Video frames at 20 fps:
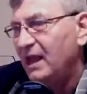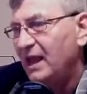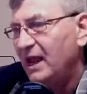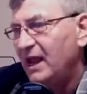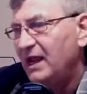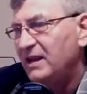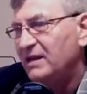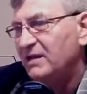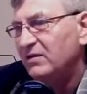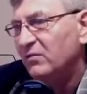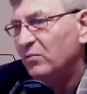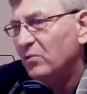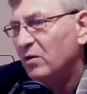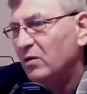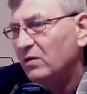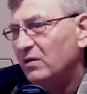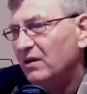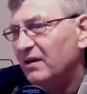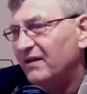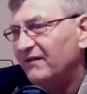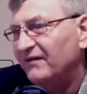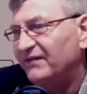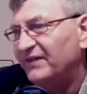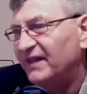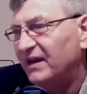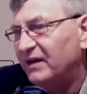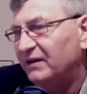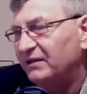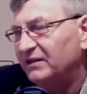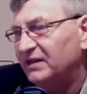Any wall of
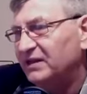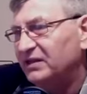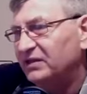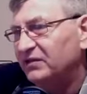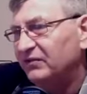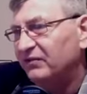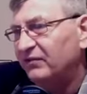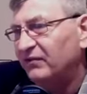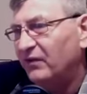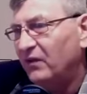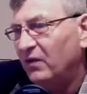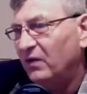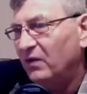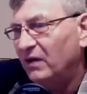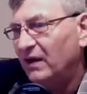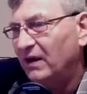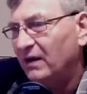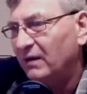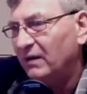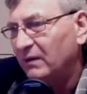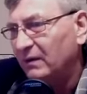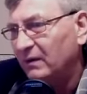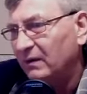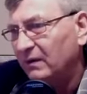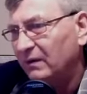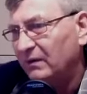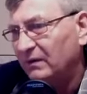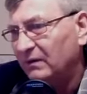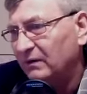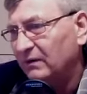darkness to fall
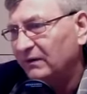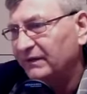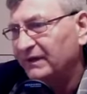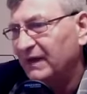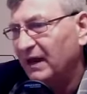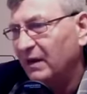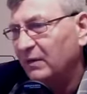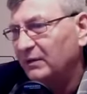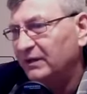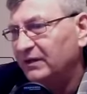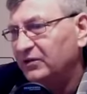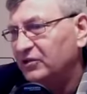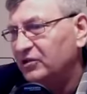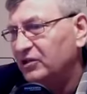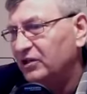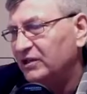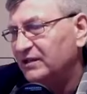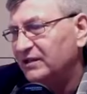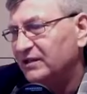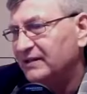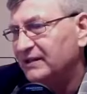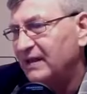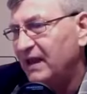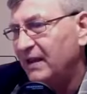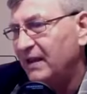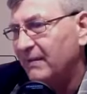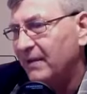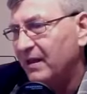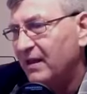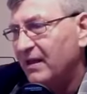out, down in Jesus'
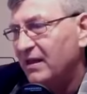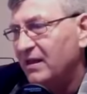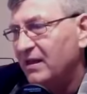name.